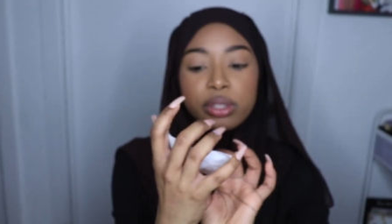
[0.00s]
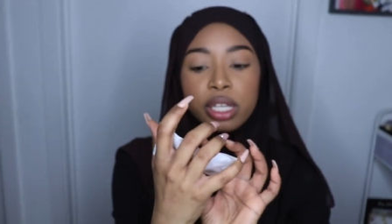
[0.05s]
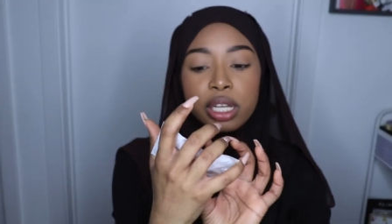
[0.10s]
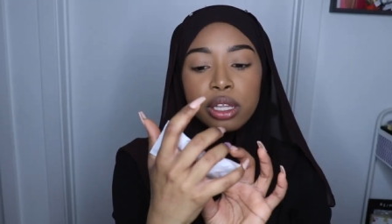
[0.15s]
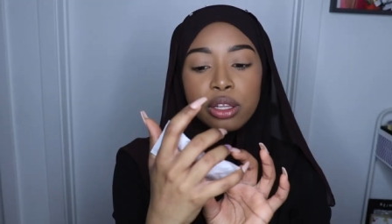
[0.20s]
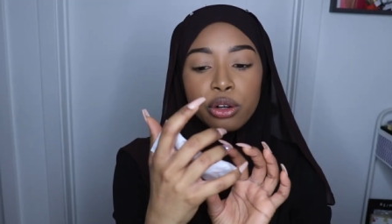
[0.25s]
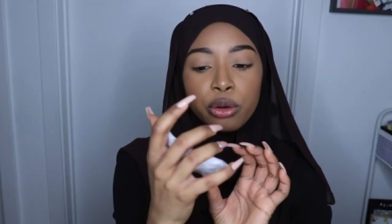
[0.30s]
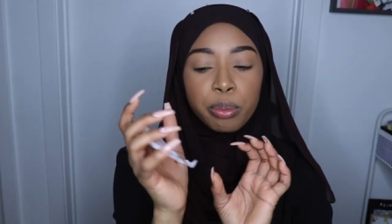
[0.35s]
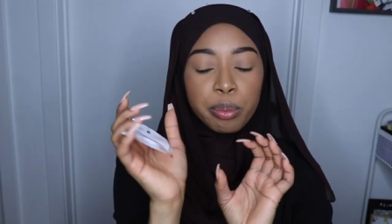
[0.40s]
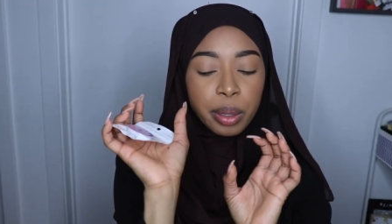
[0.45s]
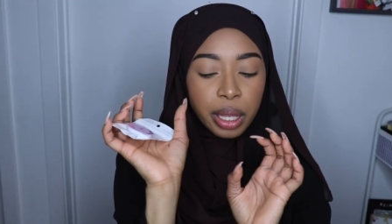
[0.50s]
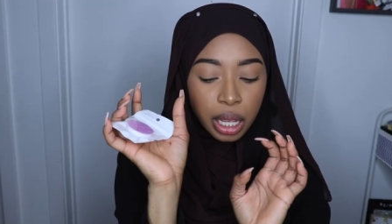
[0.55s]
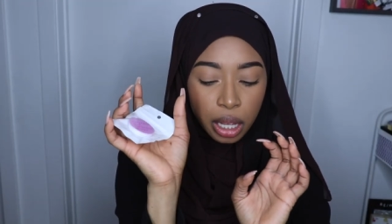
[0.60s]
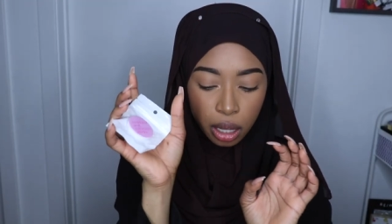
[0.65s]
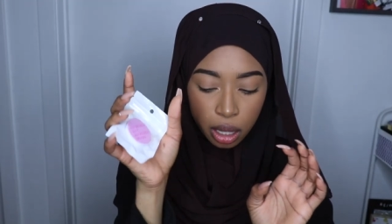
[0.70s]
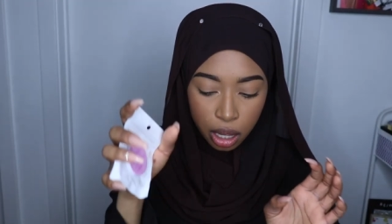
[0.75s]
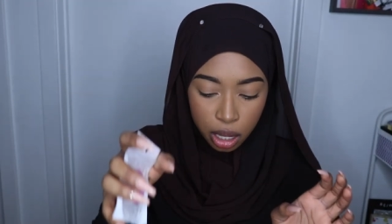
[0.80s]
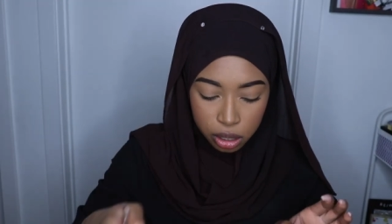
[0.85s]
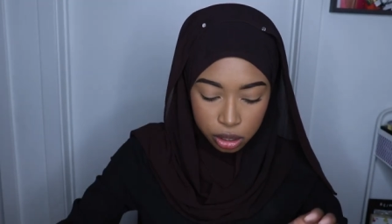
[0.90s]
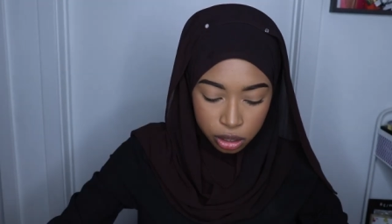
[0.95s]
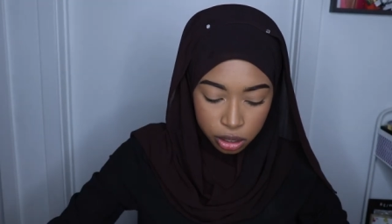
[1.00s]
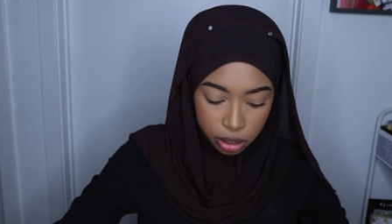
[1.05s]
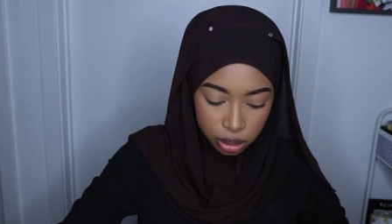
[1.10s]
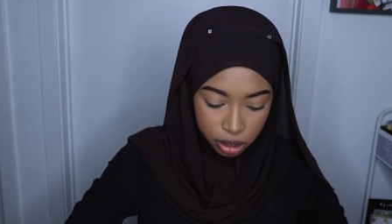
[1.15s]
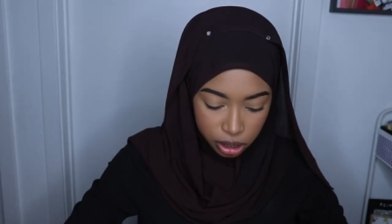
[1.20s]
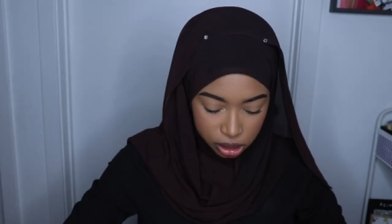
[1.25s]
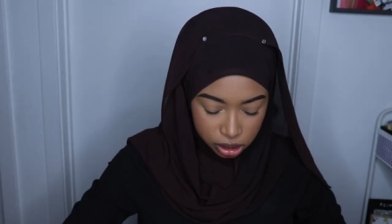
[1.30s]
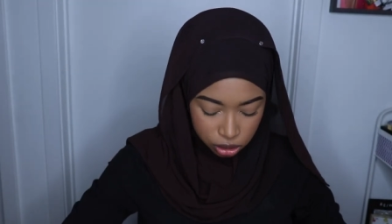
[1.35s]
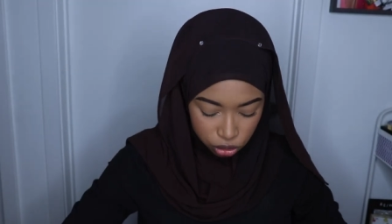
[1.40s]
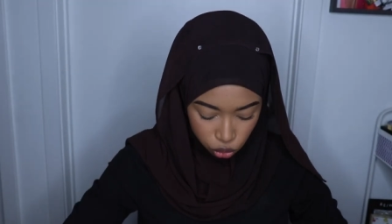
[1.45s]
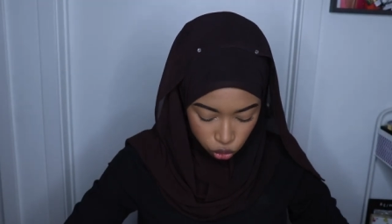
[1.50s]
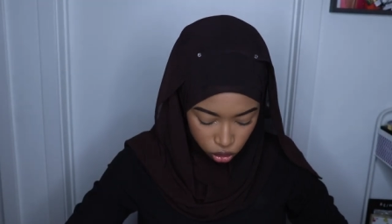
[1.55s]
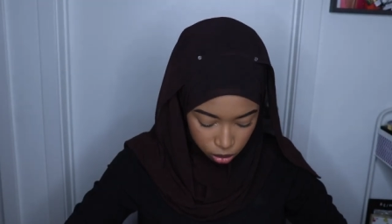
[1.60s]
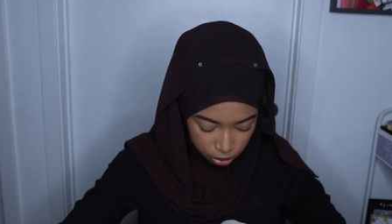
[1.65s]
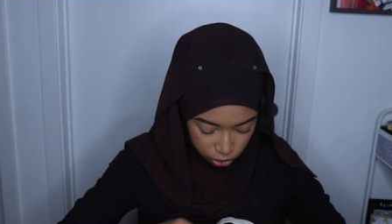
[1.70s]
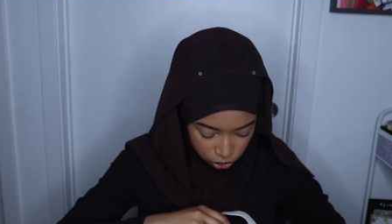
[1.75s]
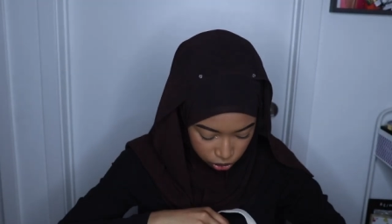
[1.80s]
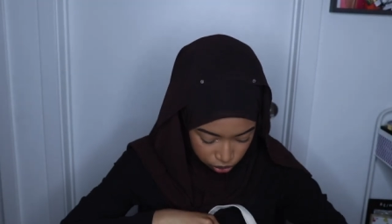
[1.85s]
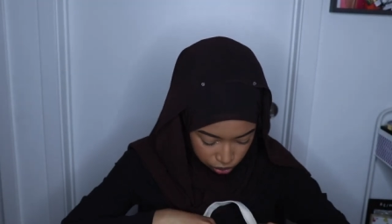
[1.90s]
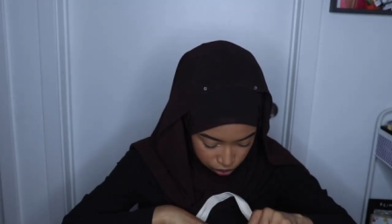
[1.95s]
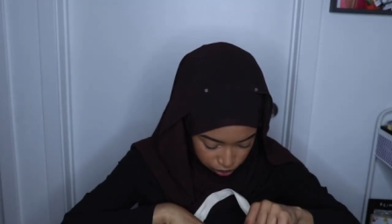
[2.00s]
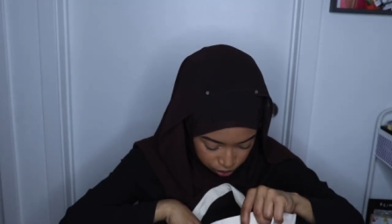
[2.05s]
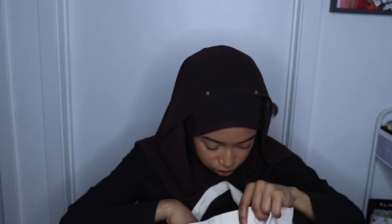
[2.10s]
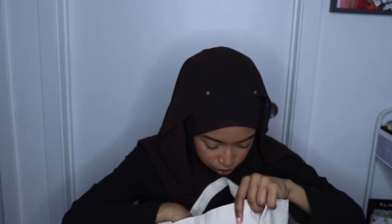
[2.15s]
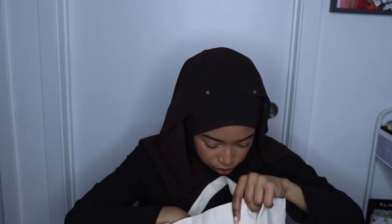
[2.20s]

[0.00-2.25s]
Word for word: It's like a little pink color. It's adorable.